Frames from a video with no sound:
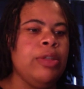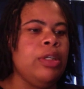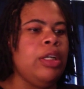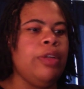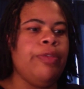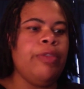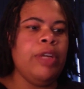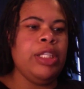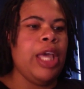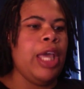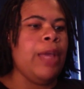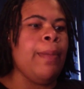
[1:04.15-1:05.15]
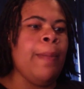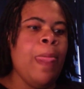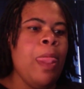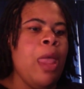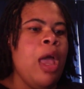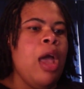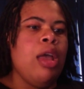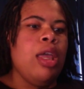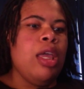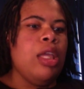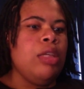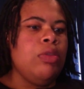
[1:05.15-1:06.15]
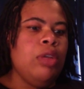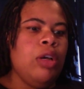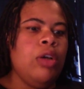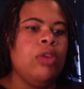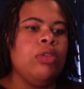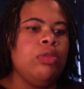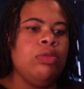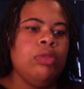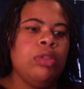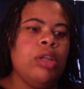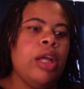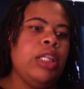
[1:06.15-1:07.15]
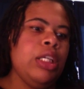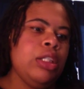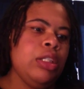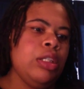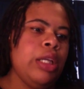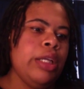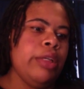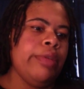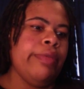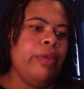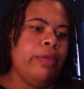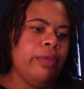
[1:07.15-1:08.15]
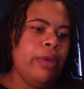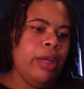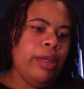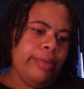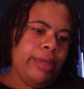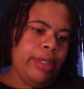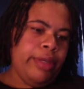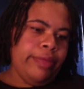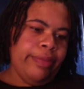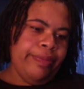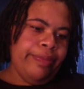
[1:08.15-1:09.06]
um, forte, and you know you start that shit like in fourth grade or whatever.